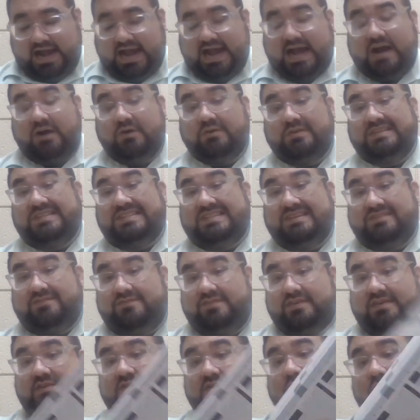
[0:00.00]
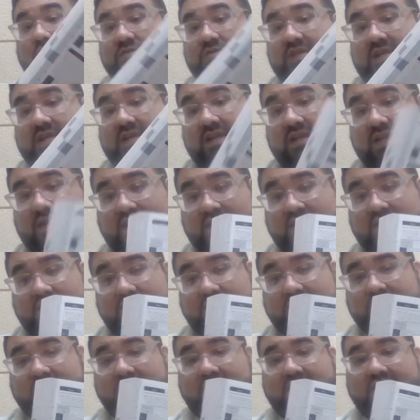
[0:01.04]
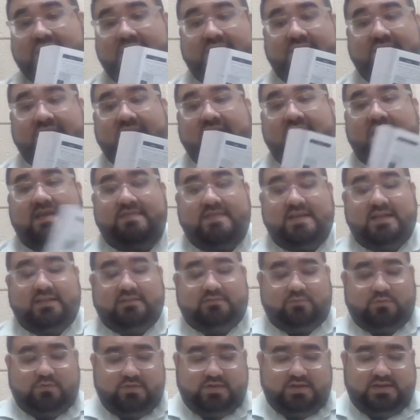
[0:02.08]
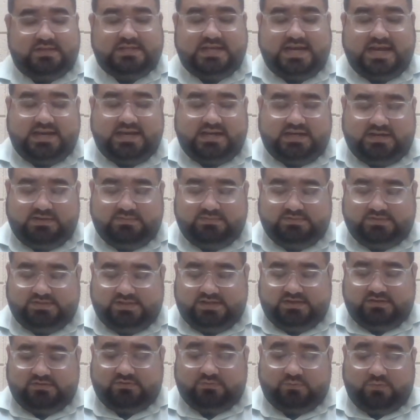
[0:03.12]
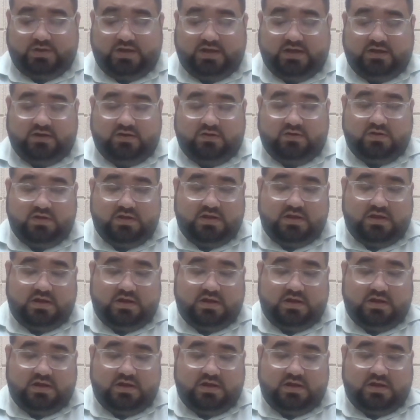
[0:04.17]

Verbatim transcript: how difficult it is, and again, that's where the die comes in as well.